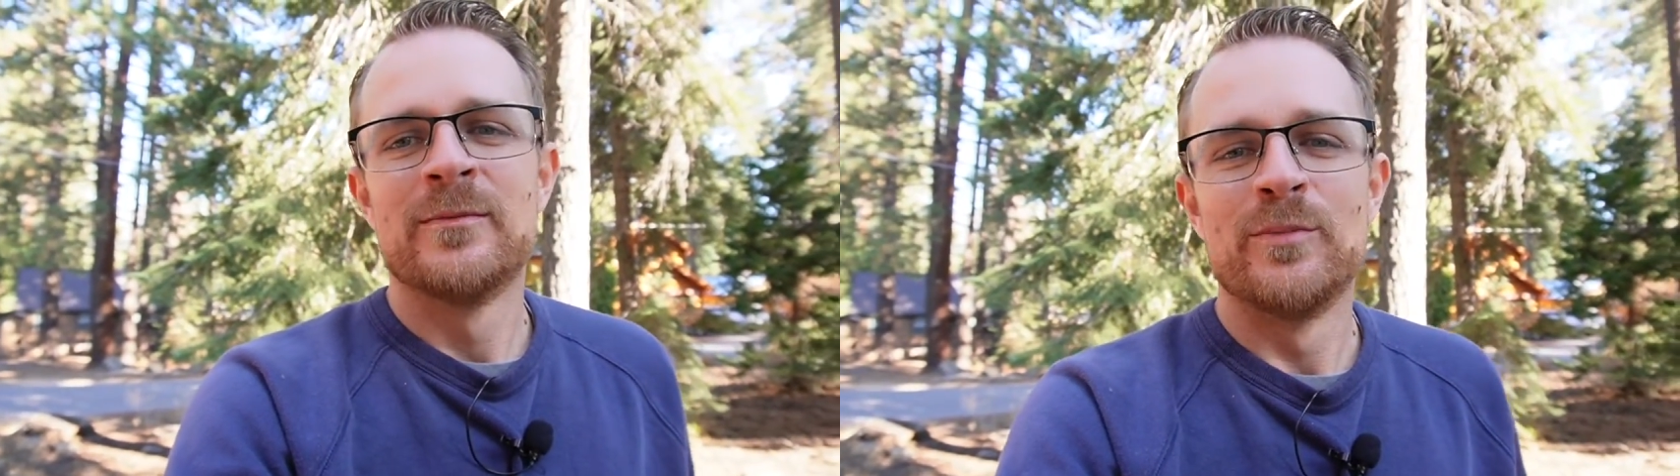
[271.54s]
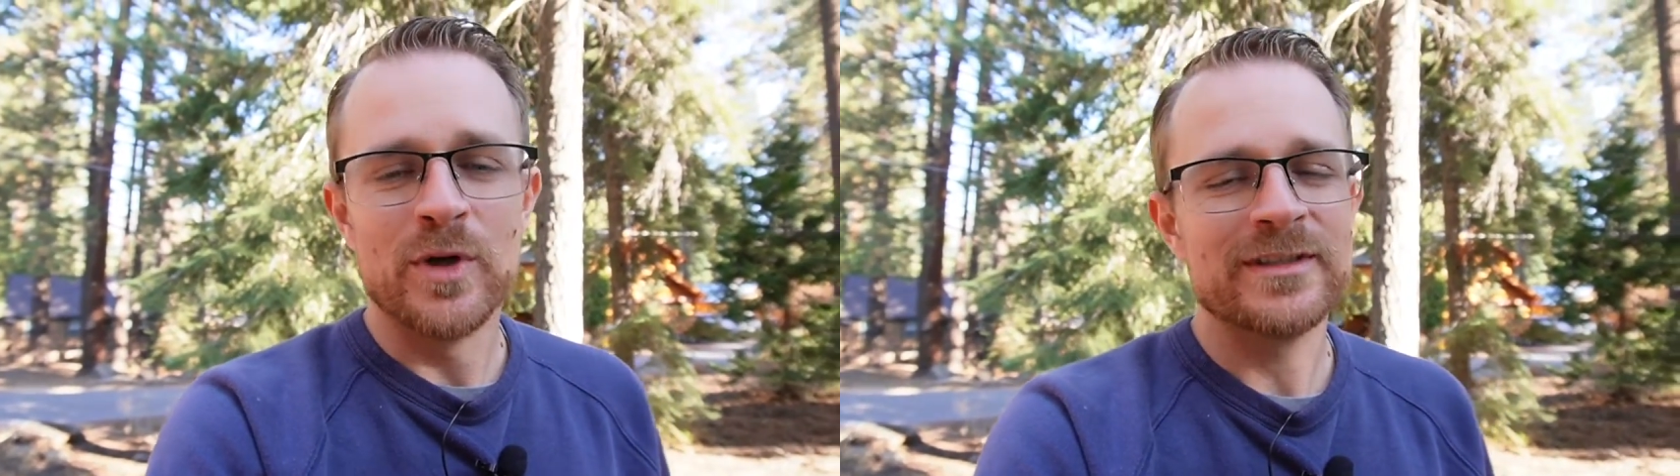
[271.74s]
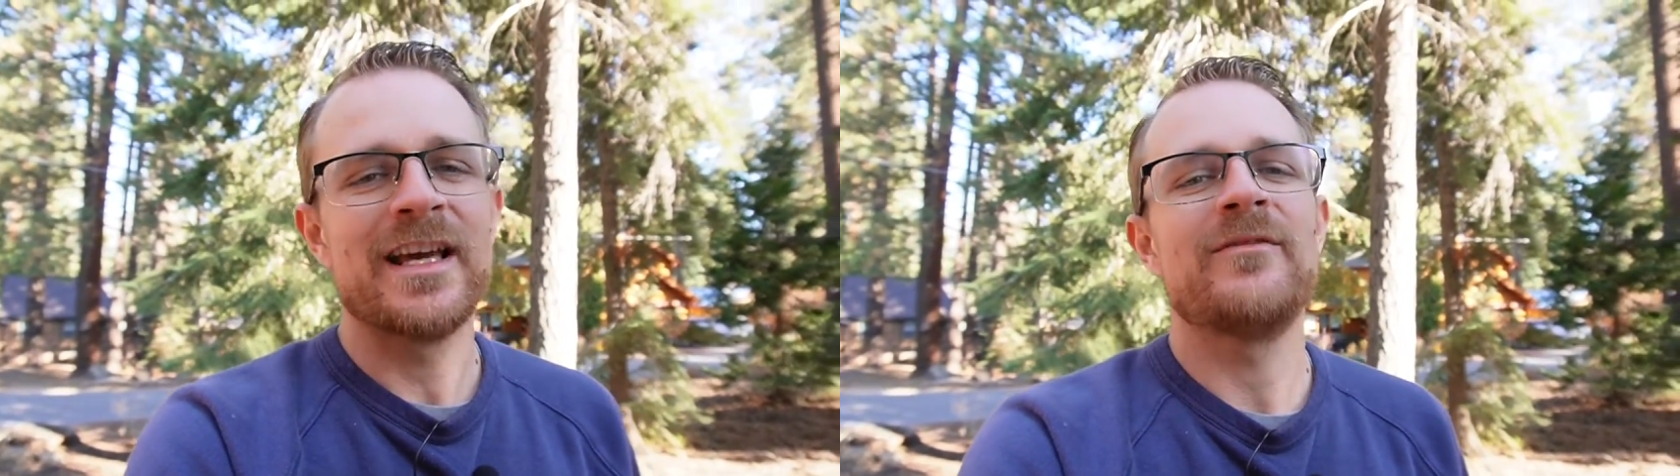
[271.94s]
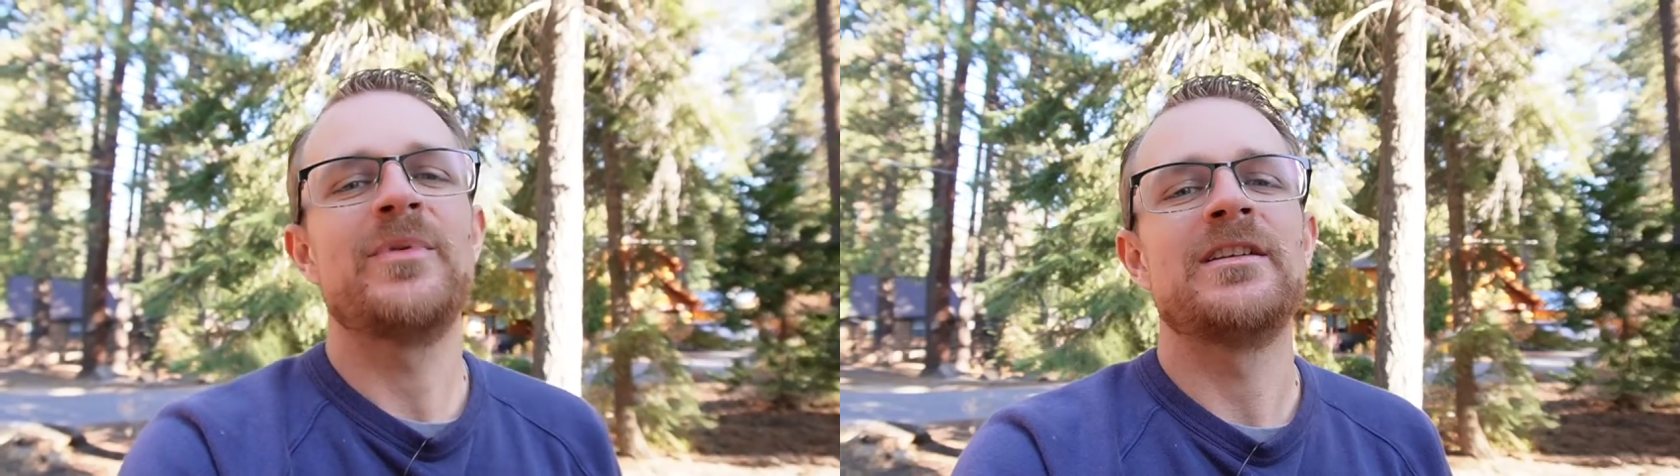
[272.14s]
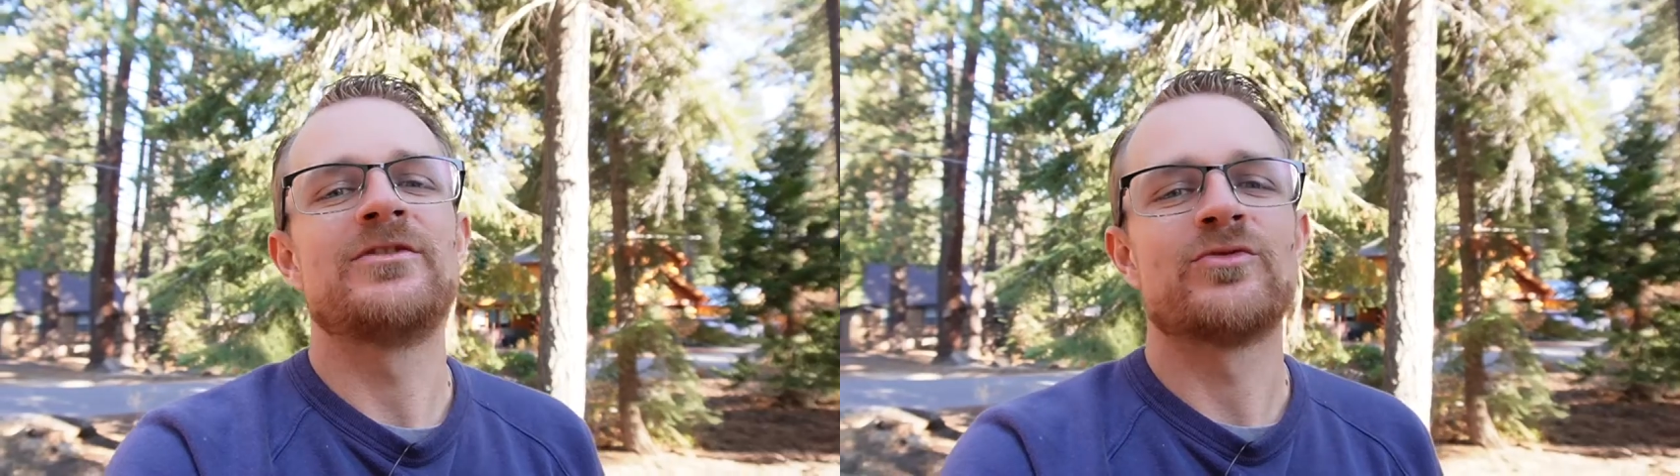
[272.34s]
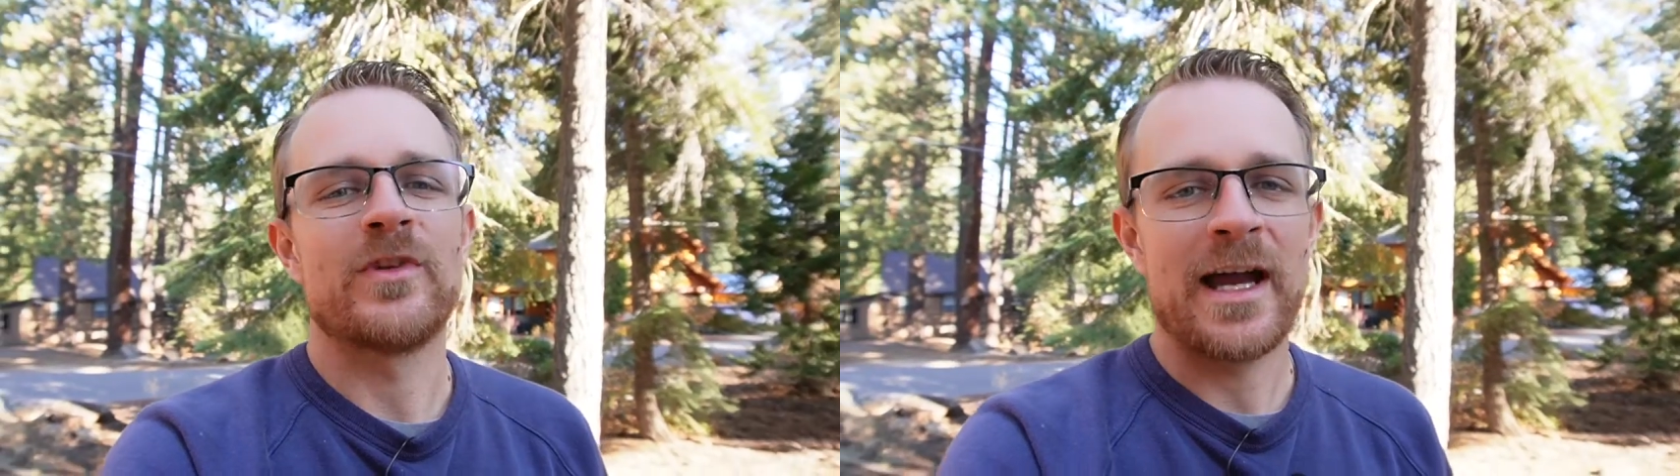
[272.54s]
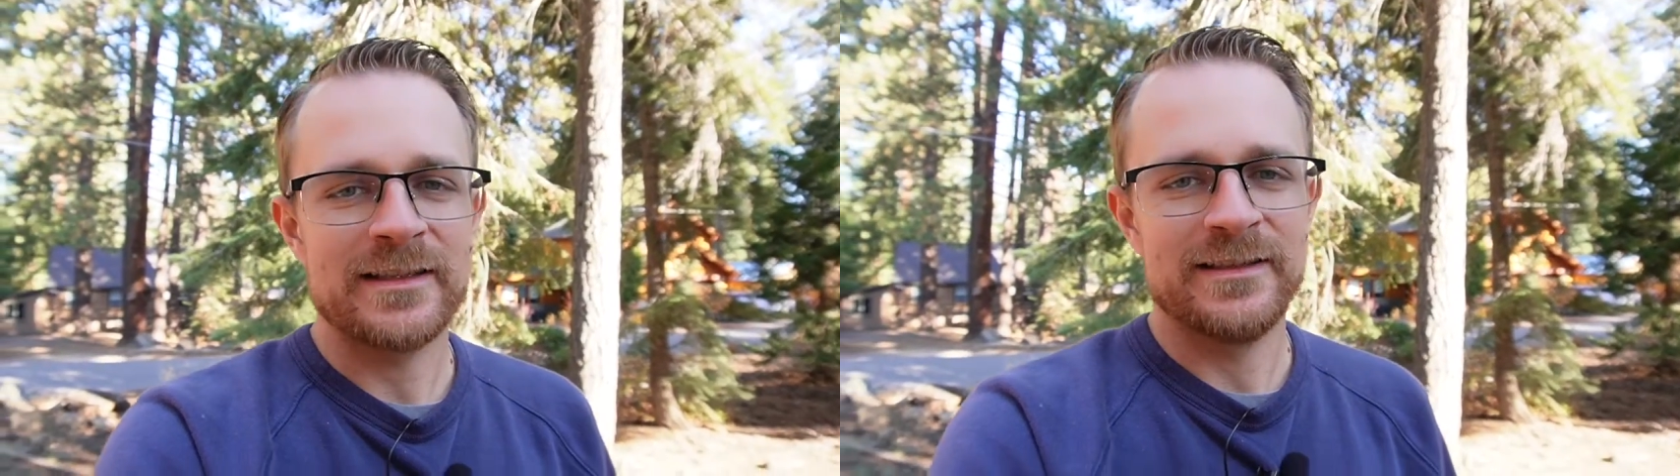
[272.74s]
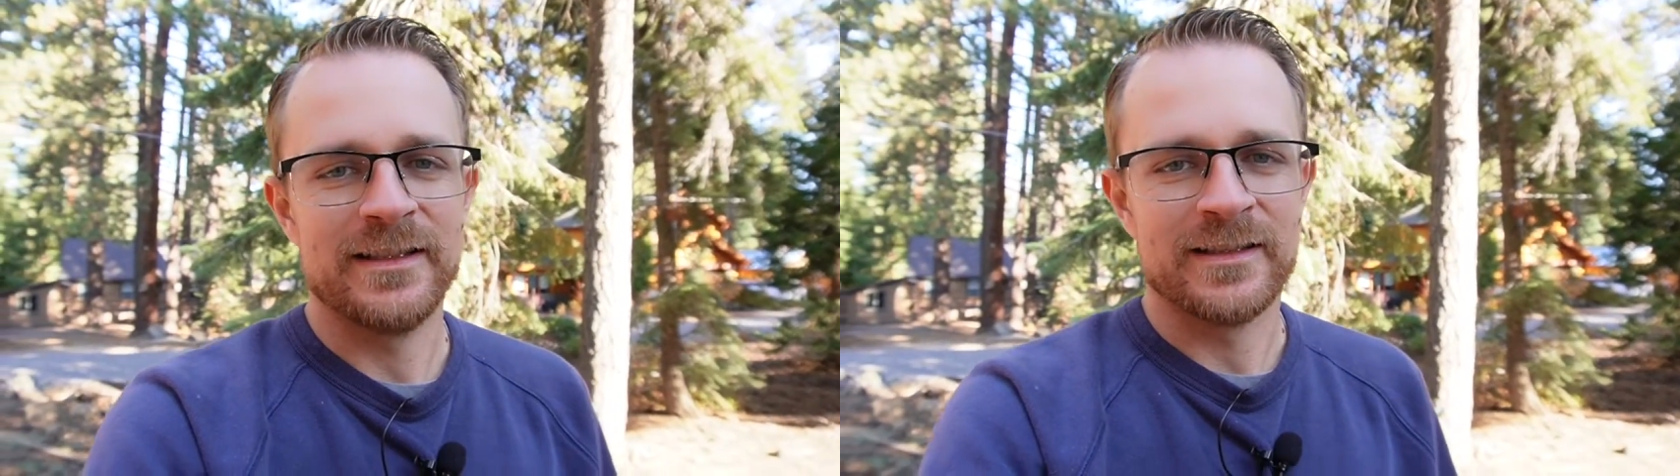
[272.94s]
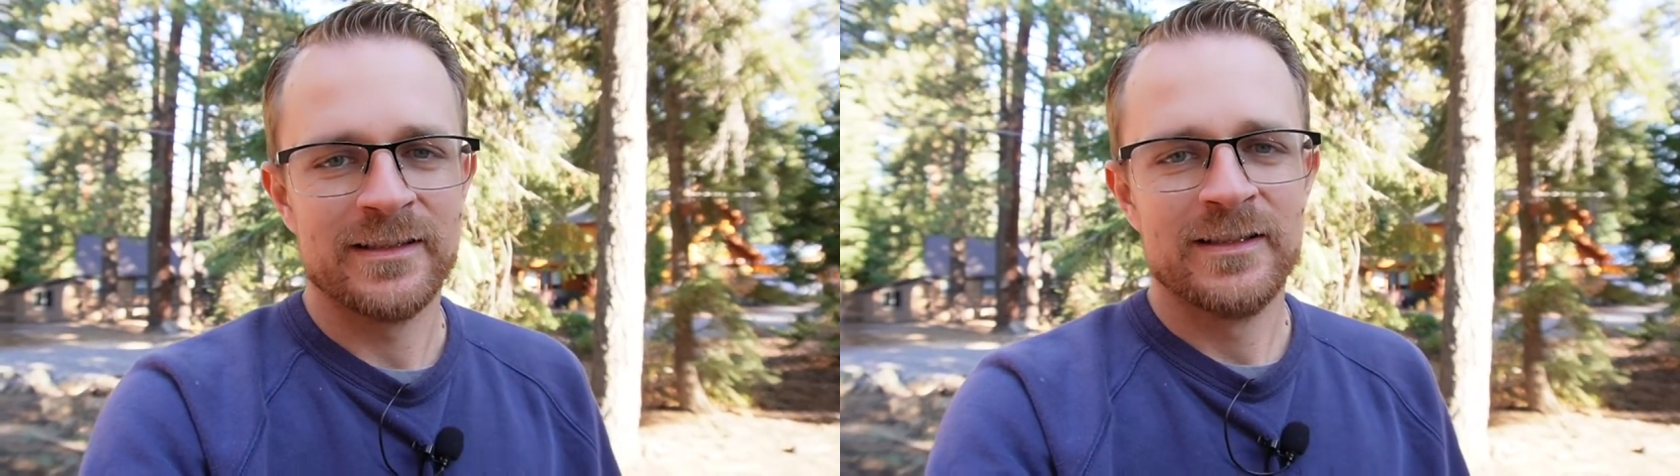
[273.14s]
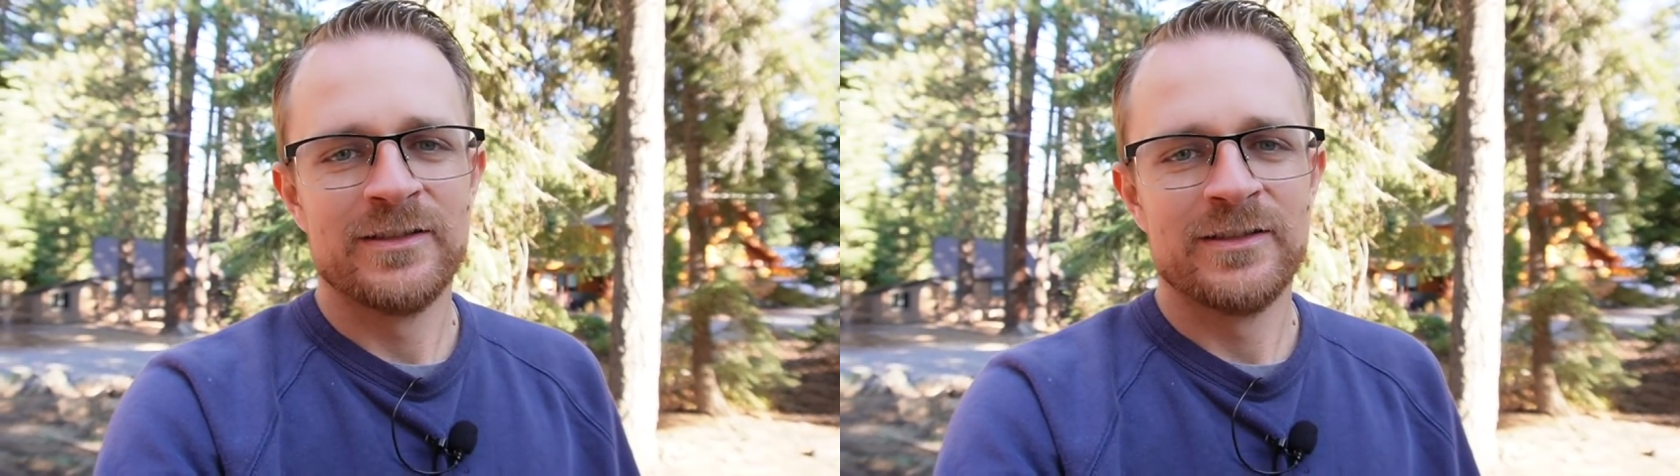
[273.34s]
Books have been drastic